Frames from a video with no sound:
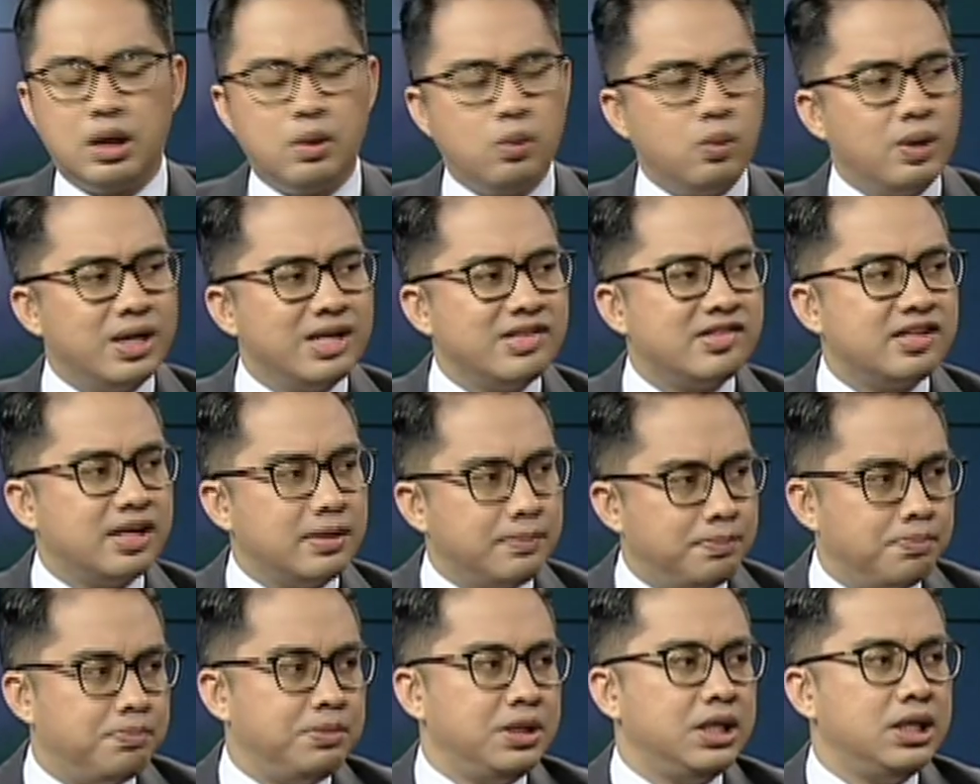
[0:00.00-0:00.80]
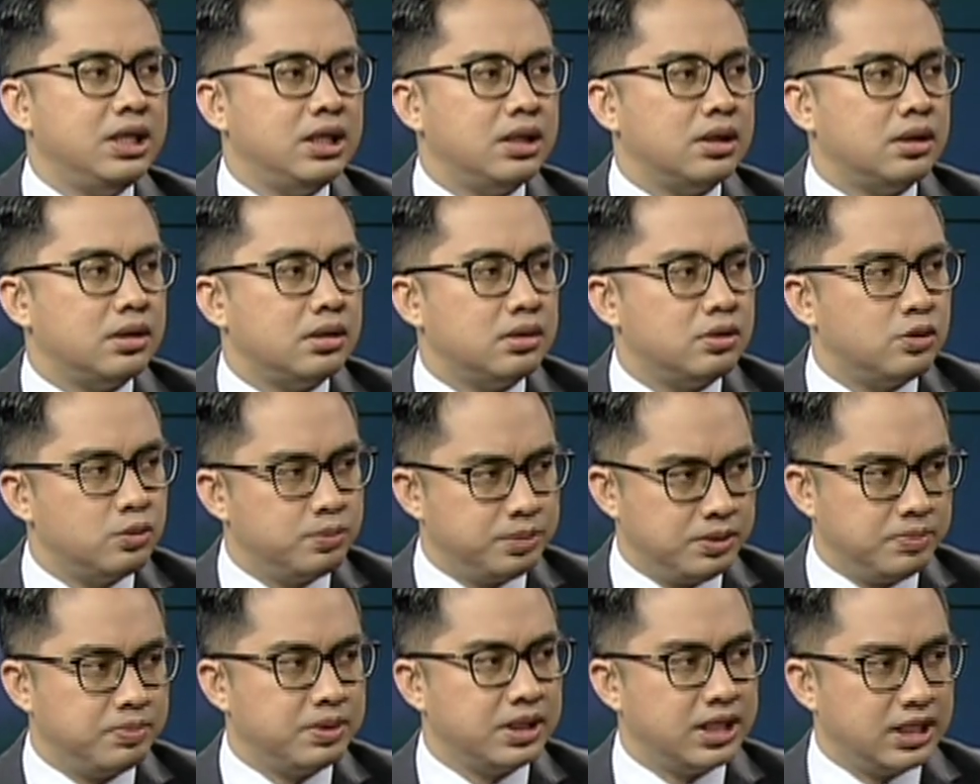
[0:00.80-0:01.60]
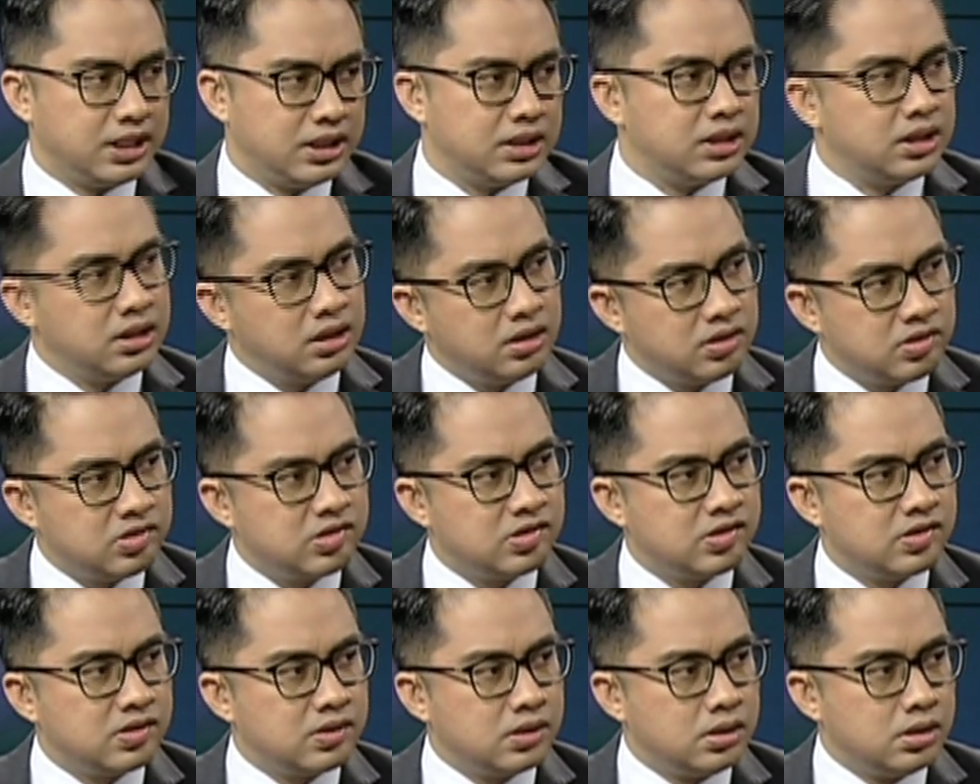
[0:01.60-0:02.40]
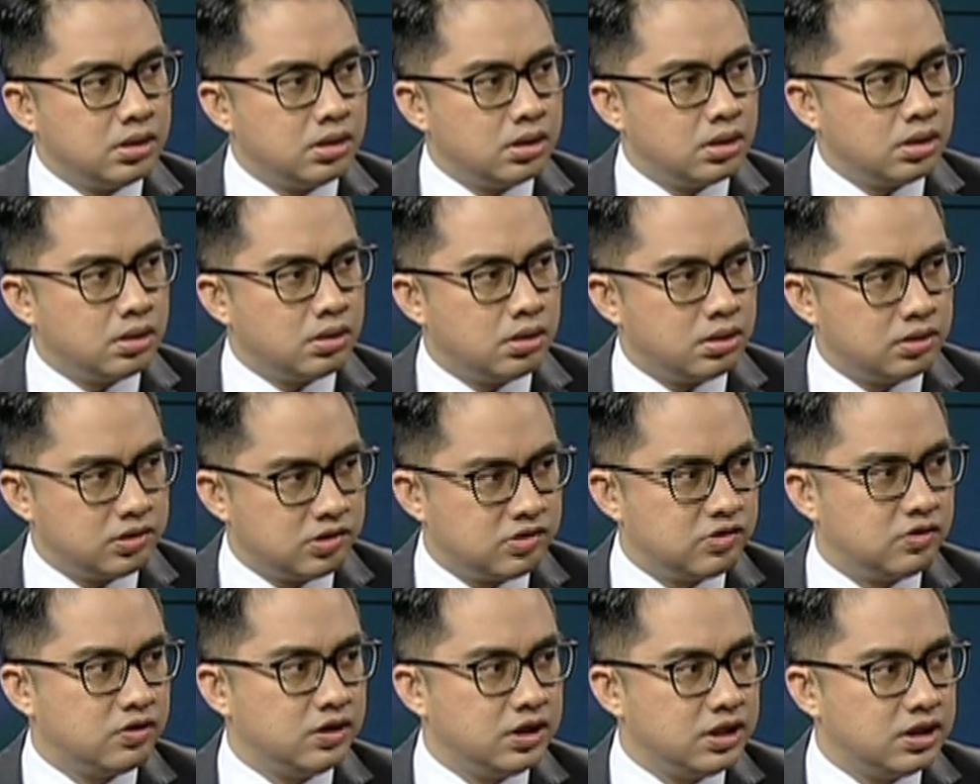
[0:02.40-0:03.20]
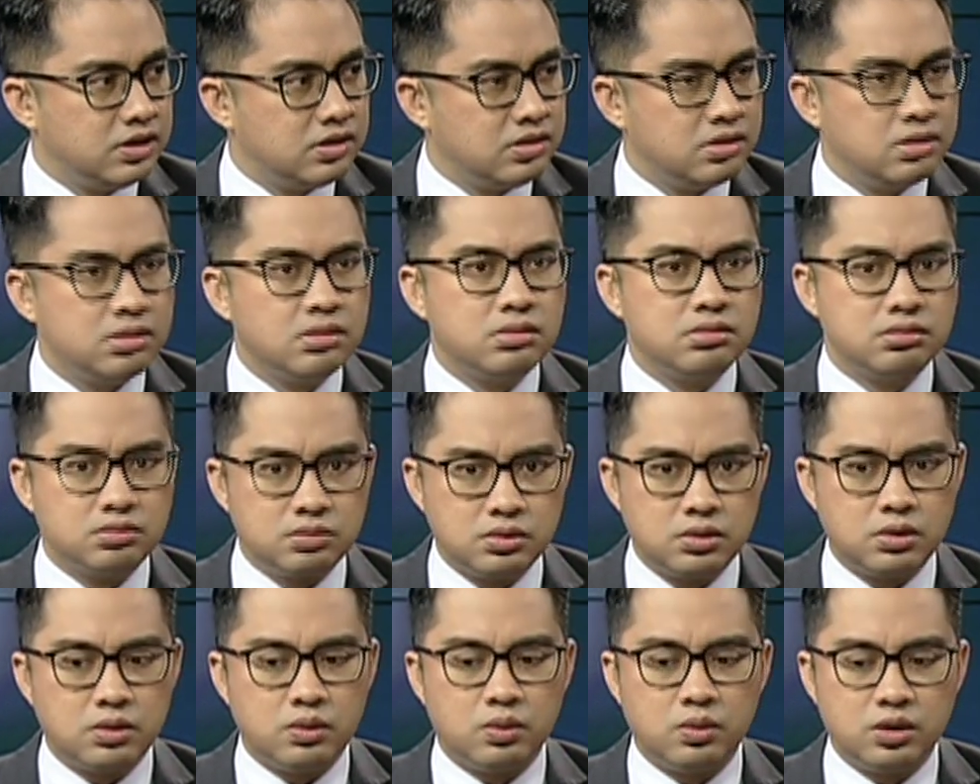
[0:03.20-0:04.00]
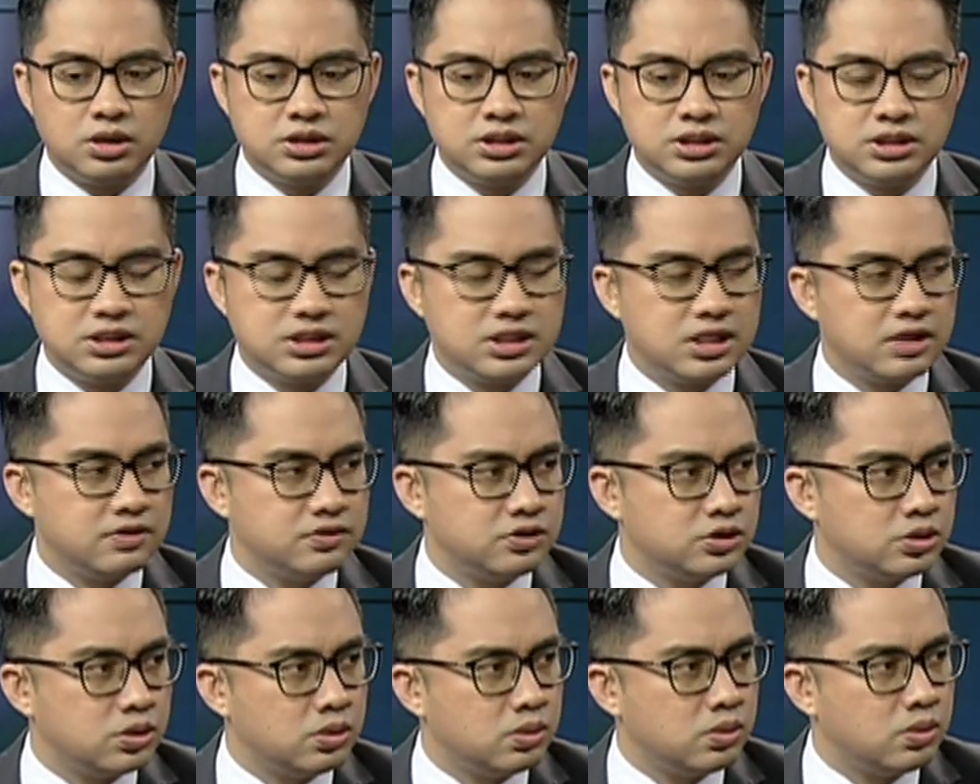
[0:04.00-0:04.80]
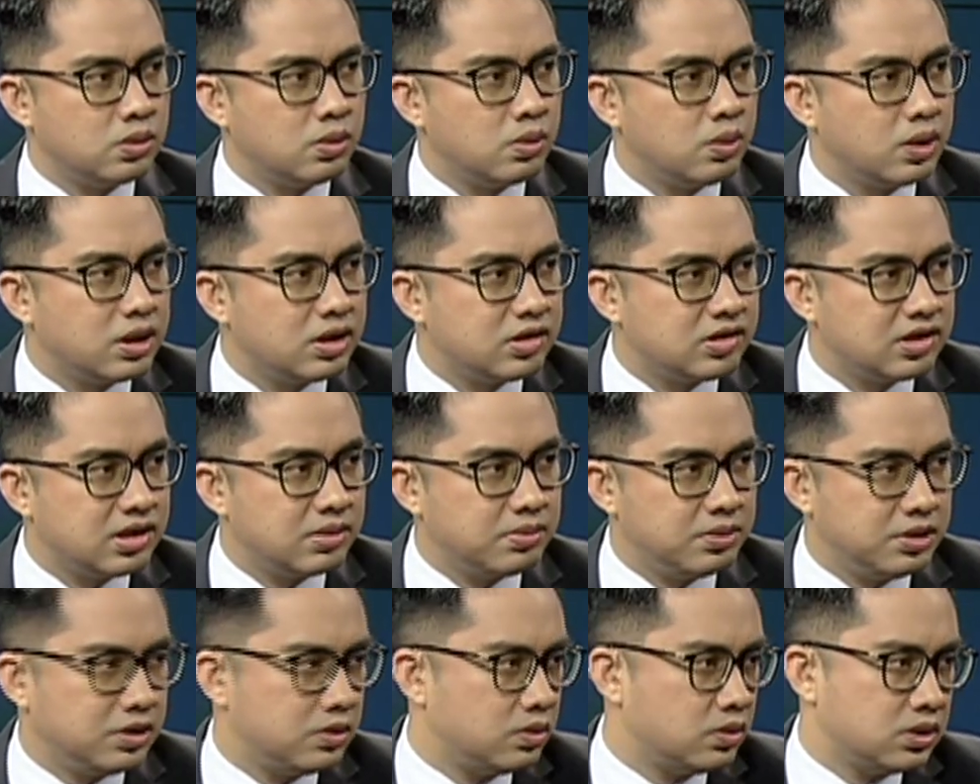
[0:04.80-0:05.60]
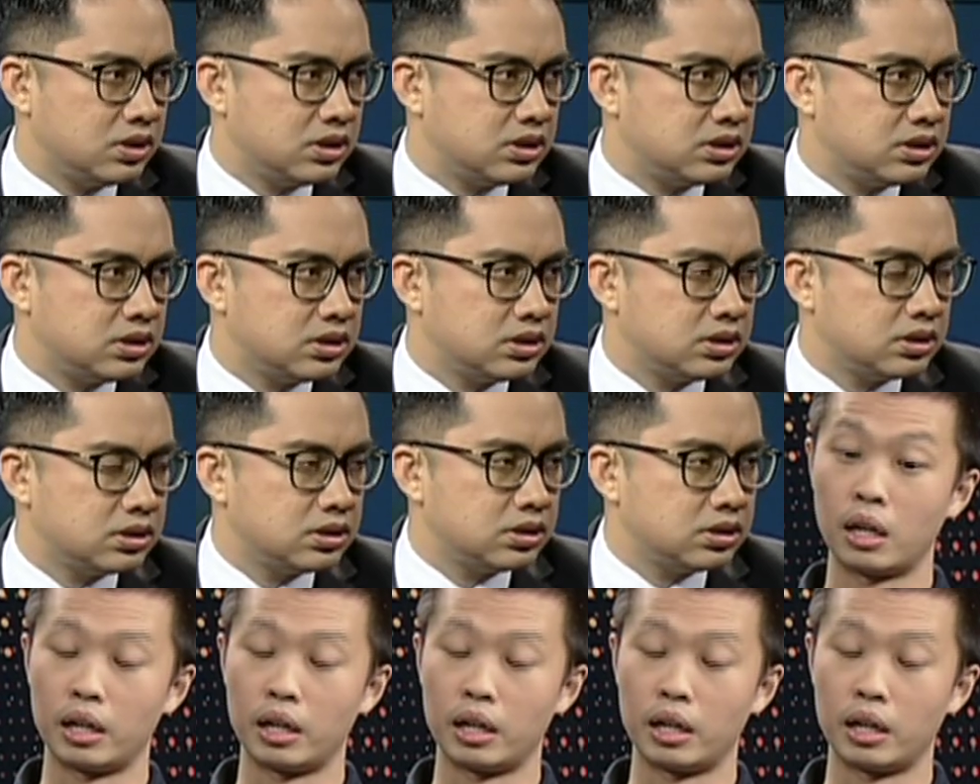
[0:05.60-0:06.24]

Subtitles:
What does that mean to people like us on the street, you know, watching this kind of show? What does that mean to us?